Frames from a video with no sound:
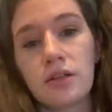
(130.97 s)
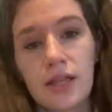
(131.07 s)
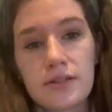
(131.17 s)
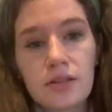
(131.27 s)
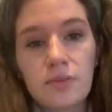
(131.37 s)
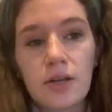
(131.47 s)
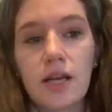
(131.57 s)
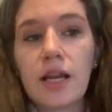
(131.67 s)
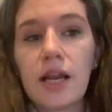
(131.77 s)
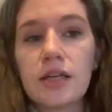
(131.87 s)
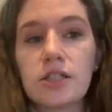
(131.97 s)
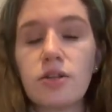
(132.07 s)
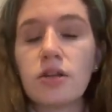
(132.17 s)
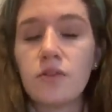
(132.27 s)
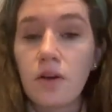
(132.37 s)
lesson would connect to
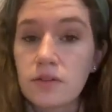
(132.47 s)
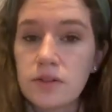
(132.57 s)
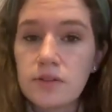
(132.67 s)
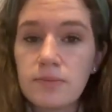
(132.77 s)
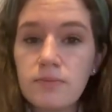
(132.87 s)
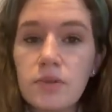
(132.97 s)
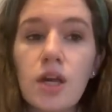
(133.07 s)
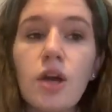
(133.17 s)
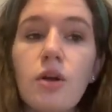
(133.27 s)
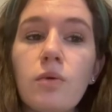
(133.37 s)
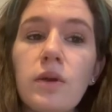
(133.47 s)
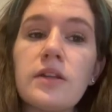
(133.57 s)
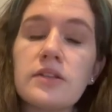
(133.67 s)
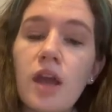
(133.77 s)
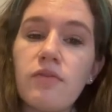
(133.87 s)
Catholicism, we
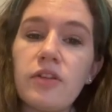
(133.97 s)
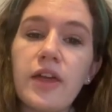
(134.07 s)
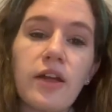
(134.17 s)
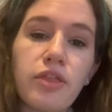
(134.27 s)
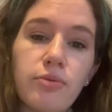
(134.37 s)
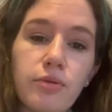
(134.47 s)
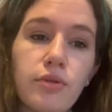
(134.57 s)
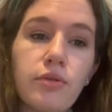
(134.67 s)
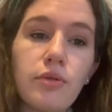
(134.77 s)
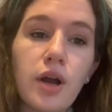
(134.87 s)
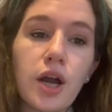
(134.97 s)
discovered that through